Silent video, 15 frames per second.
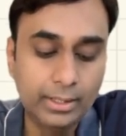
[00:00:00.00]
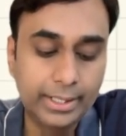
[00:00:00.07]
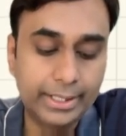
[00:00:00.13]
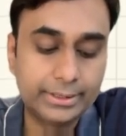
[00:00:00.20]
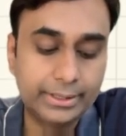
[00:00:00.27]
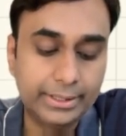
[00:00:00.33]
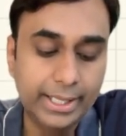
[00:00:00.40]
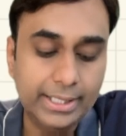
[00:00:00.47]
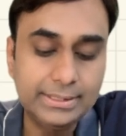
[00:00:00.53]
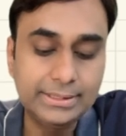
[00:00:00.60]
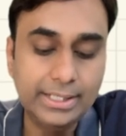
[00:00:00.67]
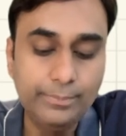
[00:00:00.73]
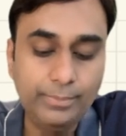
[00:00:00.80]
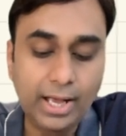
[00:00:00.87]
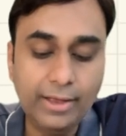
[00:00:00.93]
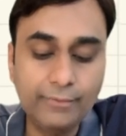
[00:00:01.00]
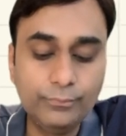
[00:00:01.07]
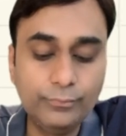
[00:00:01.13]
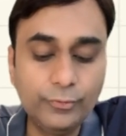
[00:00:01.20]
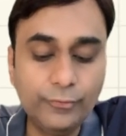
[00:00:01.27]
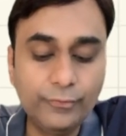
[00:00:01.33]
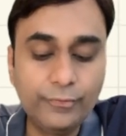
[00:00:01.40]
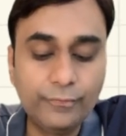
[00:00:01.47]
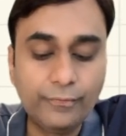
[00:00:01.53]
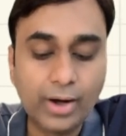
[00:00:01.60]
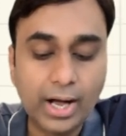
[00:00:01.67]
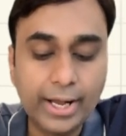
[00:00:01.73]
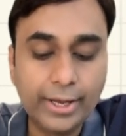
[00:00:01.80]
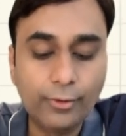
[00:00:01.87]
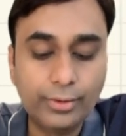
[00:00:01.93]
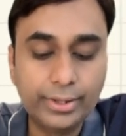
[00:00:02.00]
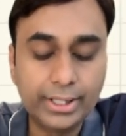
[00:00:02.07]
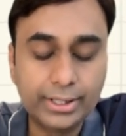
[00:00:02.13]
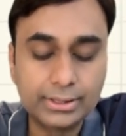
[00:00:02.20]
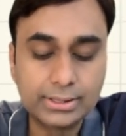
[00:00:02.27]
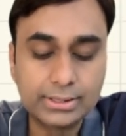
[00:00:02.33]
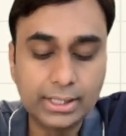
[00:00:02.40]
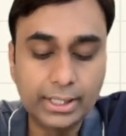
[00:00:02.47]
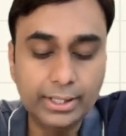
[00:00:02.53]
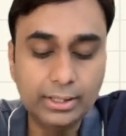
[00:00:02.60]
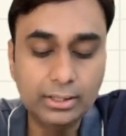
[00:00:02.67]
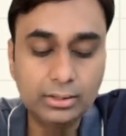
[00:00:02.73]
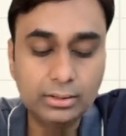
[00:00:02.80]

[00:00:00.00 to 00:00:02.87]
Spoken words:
In the next step, I move y on the other side.